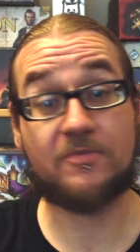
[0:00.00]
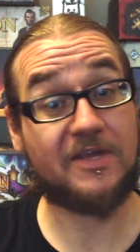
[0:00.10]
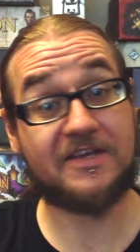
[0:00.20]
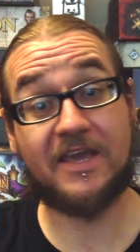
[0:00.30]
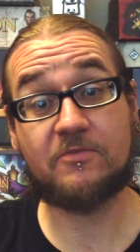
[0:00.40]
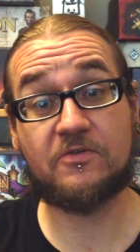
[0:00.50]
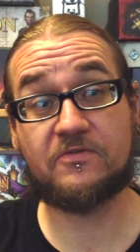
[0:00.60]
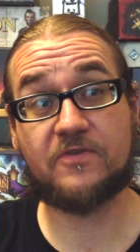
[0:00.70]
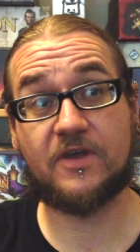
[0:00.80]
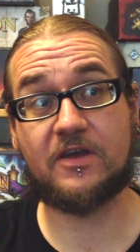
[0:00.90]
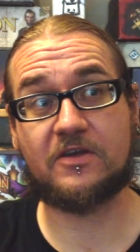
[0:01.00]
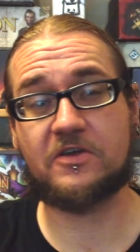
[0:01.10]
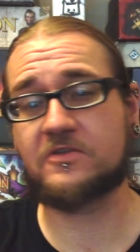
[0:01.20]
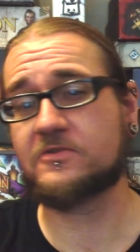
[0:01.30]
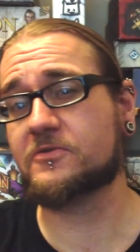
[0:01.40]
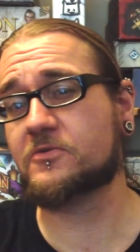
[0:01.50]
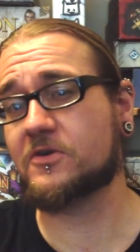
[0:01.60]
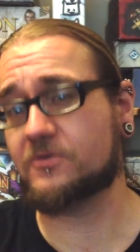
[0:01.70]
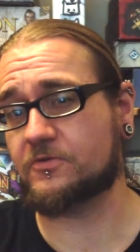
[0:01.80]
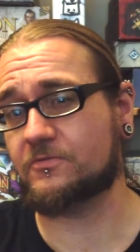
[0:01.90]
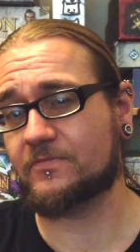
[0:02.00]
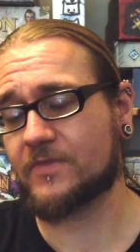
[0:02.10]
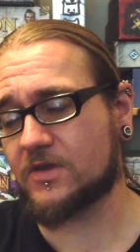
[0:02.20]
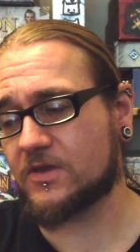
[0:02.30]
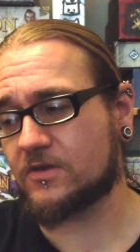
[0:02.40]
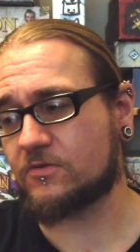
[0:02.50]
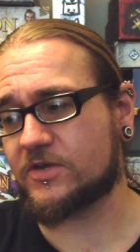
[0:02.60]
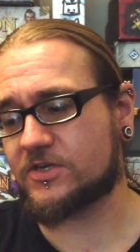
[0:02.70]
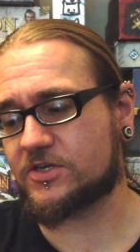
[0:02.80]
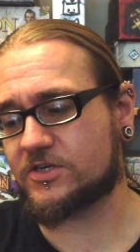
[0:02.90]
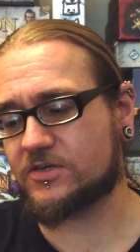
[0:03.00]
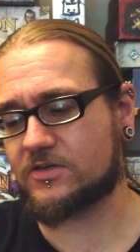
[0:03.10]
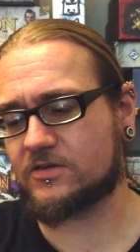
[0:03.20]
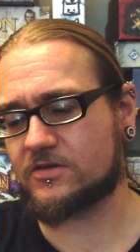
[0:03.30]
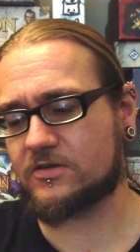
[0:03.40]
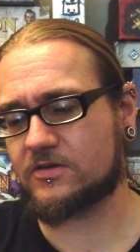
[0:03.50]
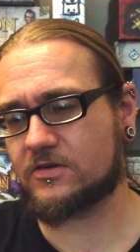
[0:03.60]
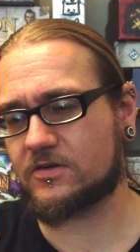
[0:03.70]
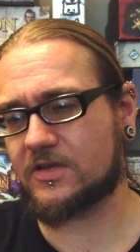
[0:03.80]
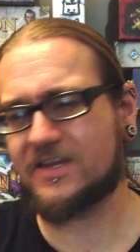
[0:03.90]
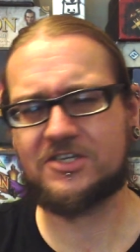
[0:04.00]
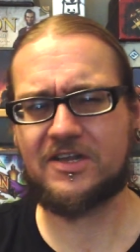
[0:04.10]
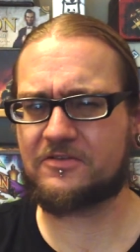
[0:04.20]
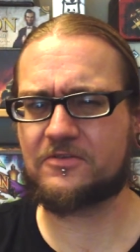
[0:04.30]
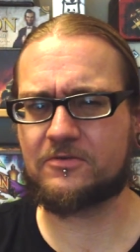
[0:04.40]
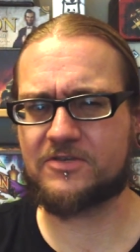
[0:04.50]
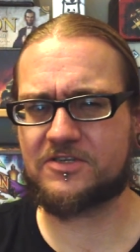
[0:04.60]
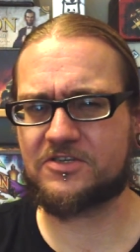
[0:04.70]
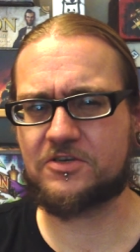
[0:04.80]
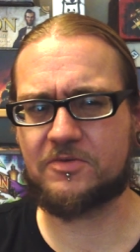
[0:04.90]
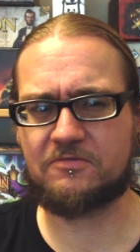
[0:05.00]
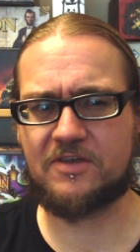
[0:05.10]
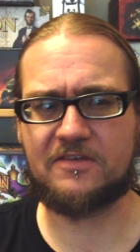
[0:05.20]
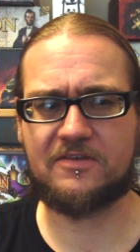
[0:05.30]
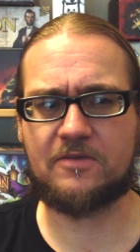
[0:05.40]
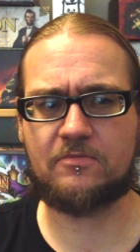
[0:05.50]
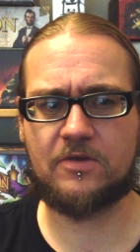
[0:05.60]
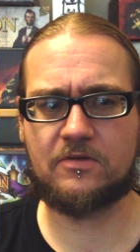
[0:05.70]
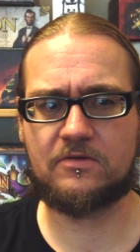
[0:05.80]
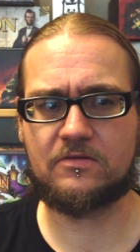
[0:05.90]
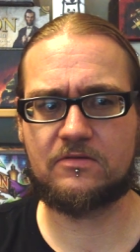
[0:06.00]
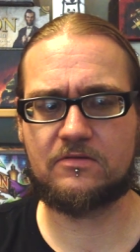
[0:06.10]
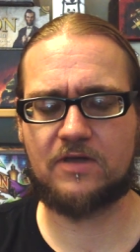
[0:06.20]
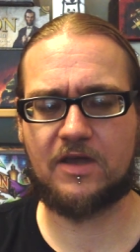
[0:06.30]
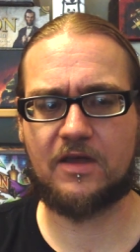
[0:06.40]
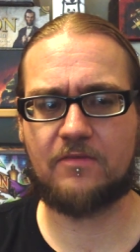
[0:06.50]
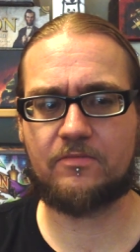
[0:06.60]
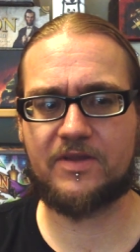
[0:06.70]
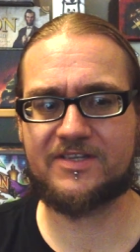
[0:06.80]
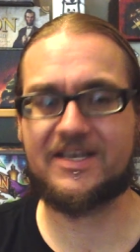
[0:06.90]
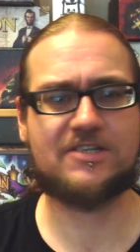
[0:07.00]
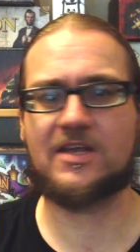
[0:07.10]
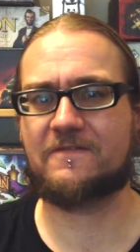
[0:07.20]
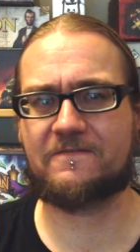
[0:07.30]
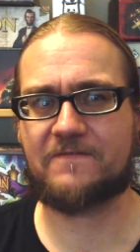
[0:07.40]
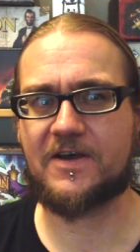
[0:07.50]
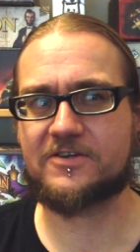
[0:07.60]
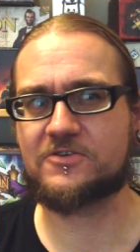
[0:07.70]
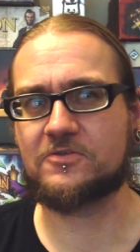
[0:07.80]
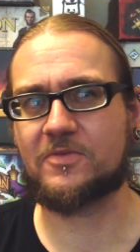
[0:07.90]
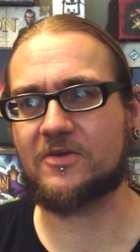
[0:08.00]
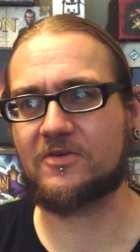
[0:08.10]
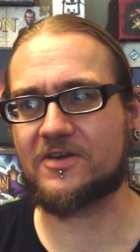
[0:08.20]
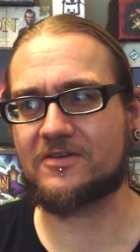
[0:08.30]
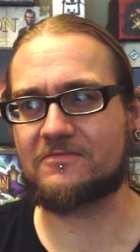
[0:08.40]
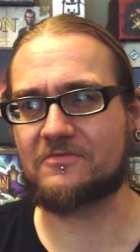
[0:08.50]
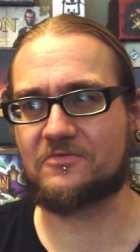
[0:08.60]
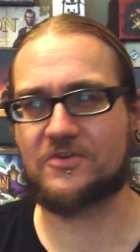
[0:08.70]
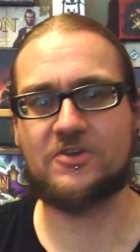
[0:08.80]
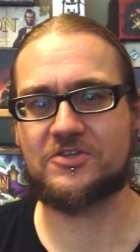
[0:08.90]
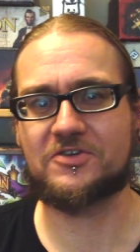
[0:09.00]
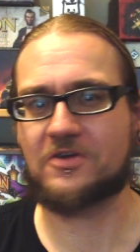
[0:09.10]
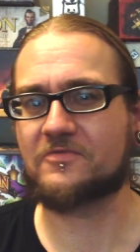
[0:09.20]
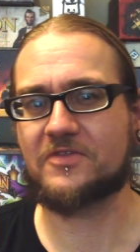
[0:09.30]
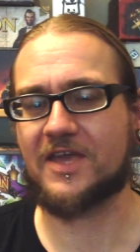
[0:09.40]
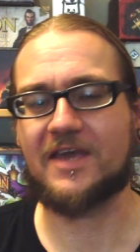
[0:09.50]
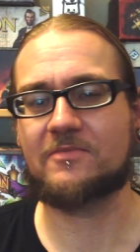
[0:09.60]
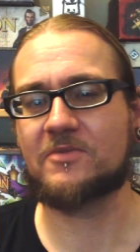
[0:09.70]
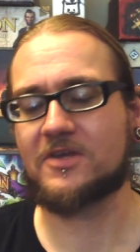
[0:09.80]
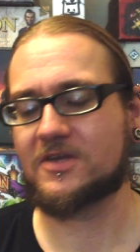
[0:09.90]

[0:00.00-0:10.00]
We played a game of uh, Cthulhu Gloom, which initially I thought was a stupid retheme, um, but is actually a far superior version of the game.